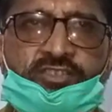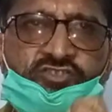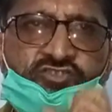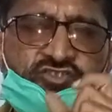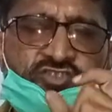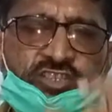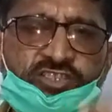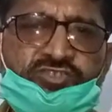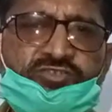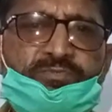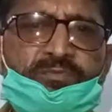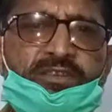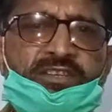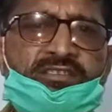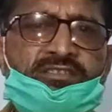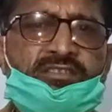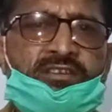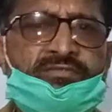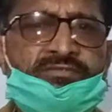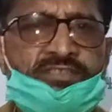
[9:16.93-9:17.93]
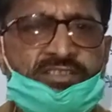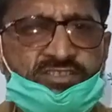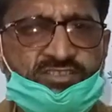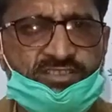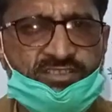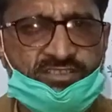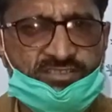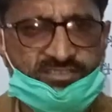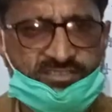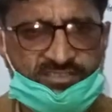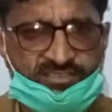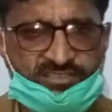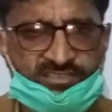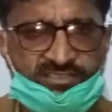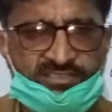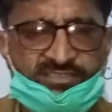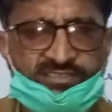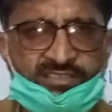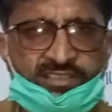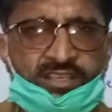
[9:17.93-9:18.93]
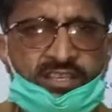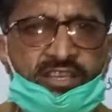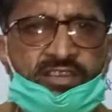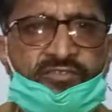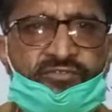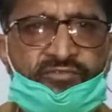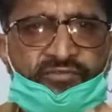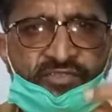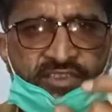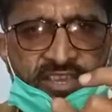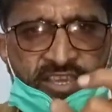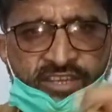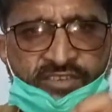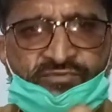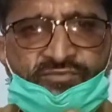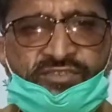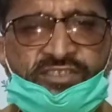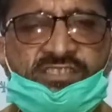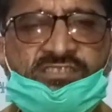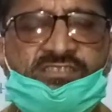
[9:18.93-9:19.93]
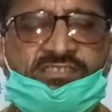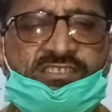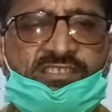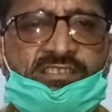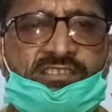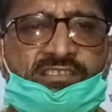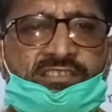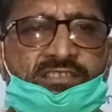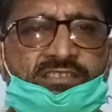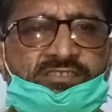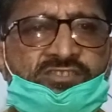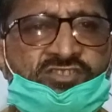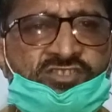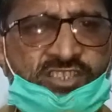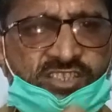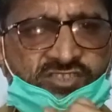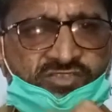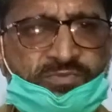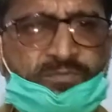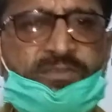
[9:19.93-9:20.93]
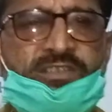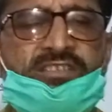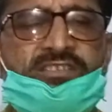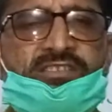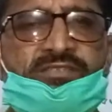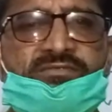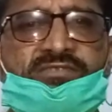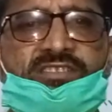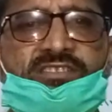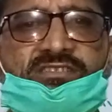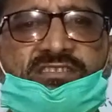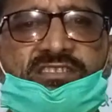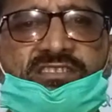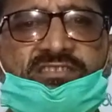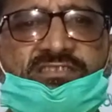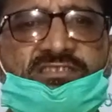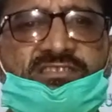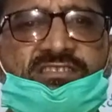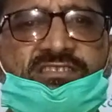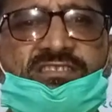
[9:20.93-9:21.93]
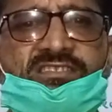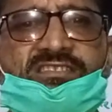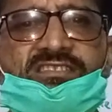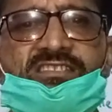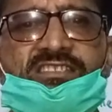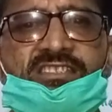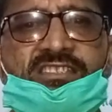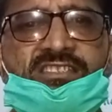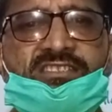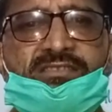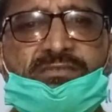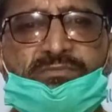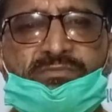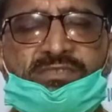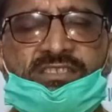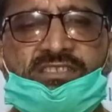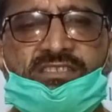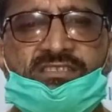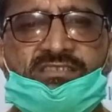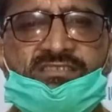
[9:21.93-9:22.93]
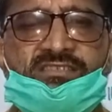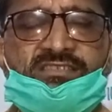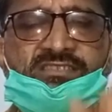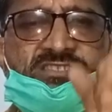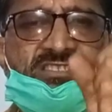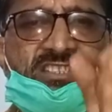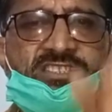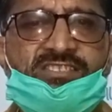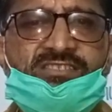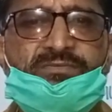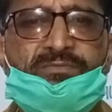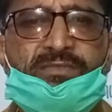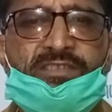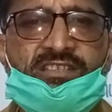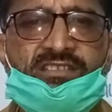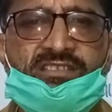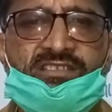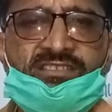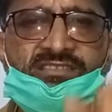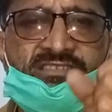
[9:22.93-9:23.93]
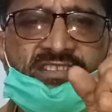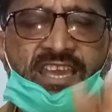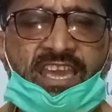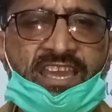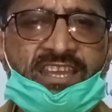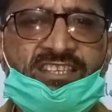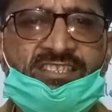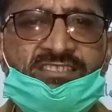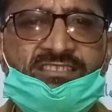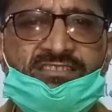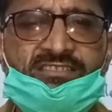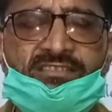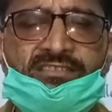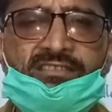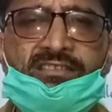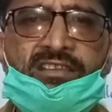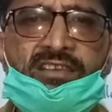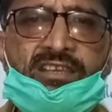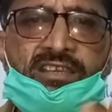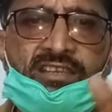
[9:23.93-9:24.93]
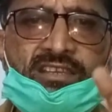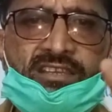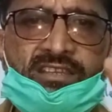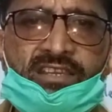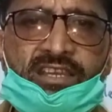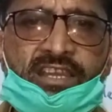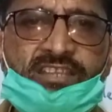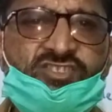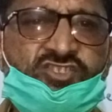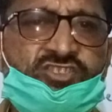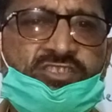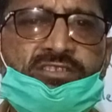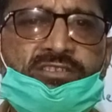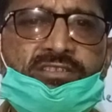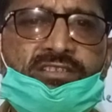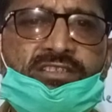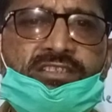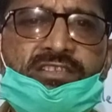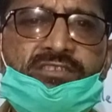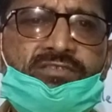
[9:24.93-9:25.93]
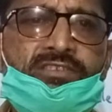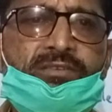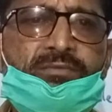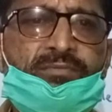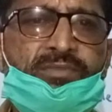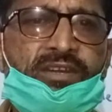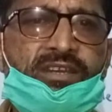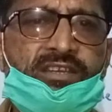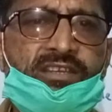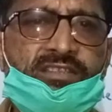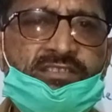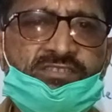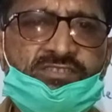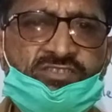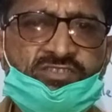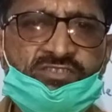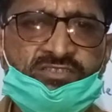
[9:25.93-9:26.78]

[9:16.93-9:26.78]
judgment of the justice, when we say judgment of the justice, it means judgment is action given by